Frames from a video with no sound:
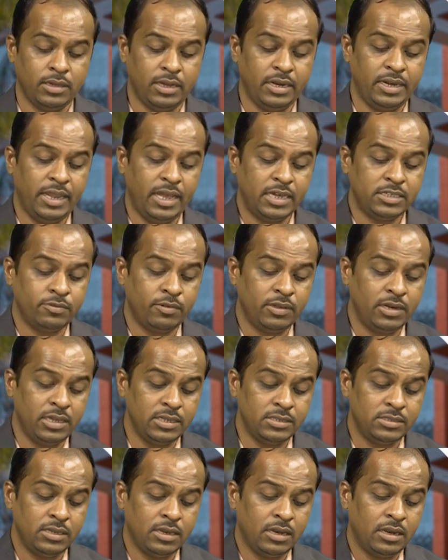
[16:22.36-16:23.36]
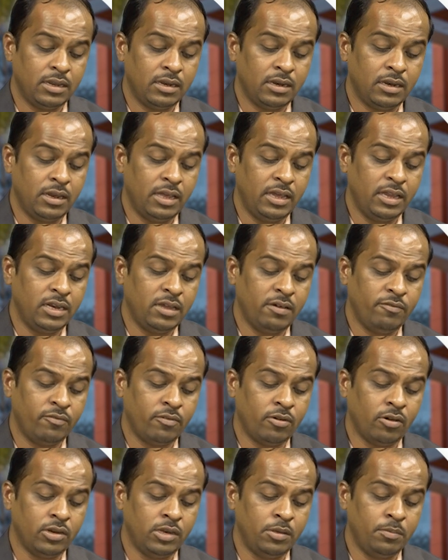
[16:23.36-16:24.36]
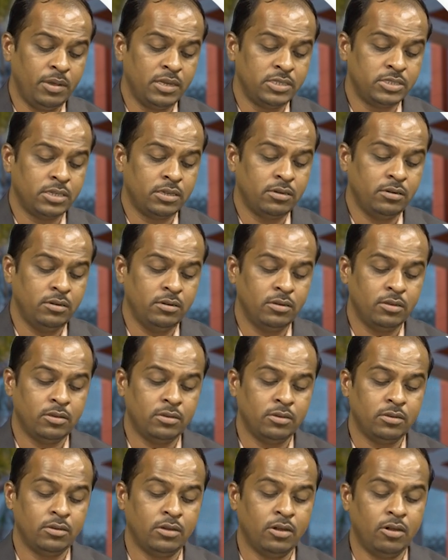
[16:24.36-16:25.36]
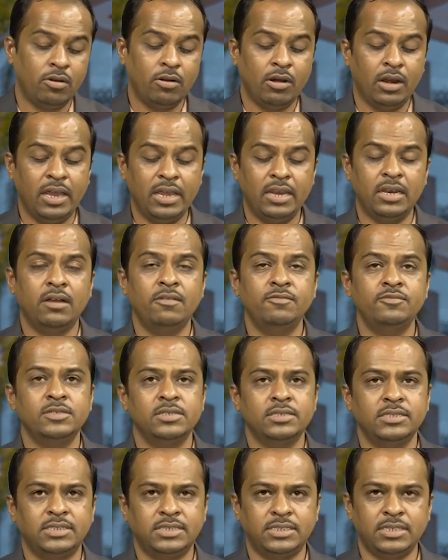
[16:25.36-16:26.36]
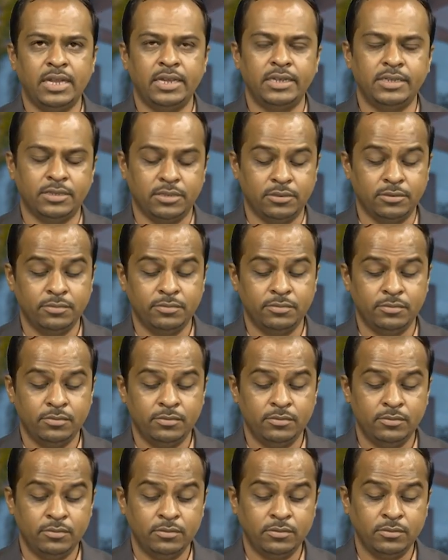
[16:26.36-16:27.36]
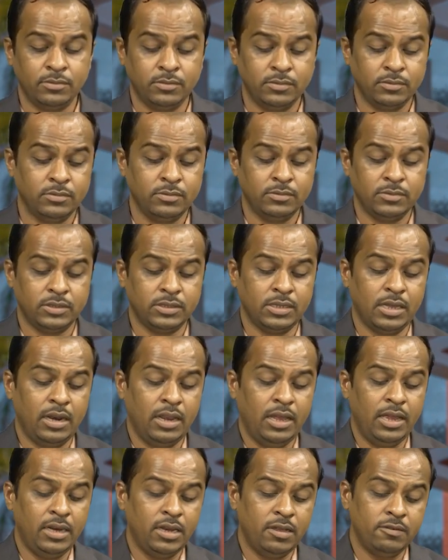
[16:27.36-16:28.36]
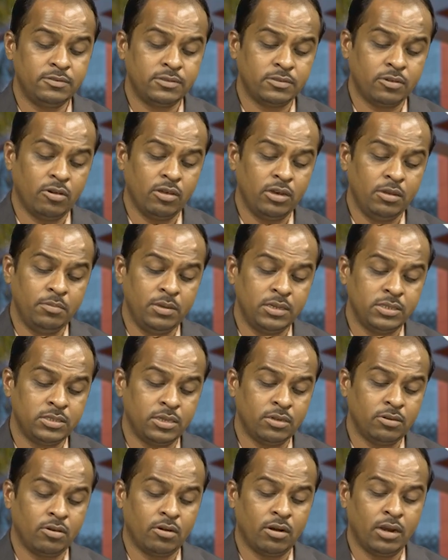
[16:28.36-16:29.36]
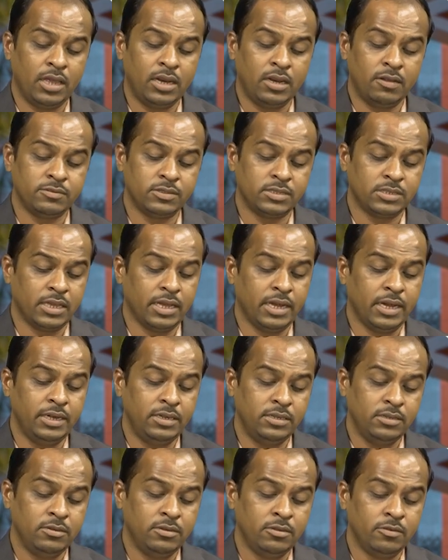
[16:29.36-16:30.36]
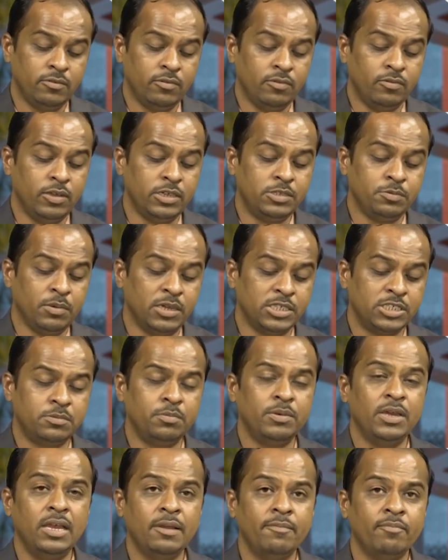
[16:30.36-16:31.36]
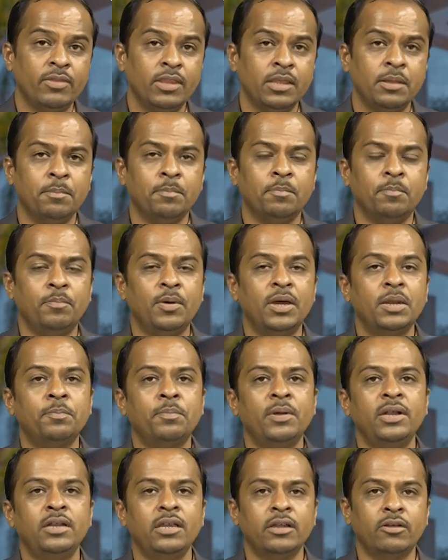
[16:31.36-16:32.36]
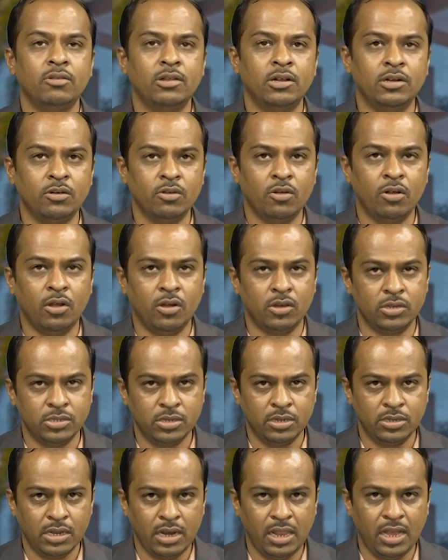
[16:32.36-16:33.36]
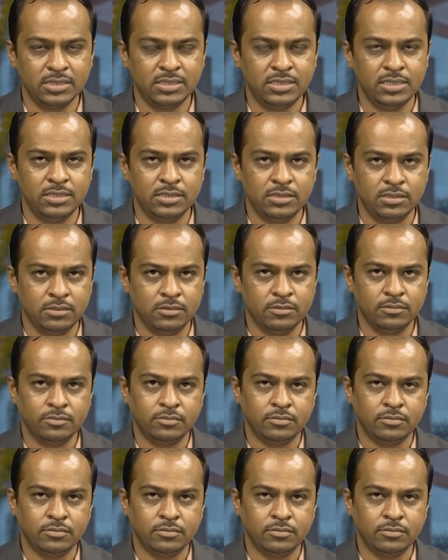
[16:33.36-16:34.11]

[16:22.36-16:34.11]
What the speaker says: And next one is line of collimation or line of sight. The line of collimation or line of sight which must be perpendicular to horizontal axis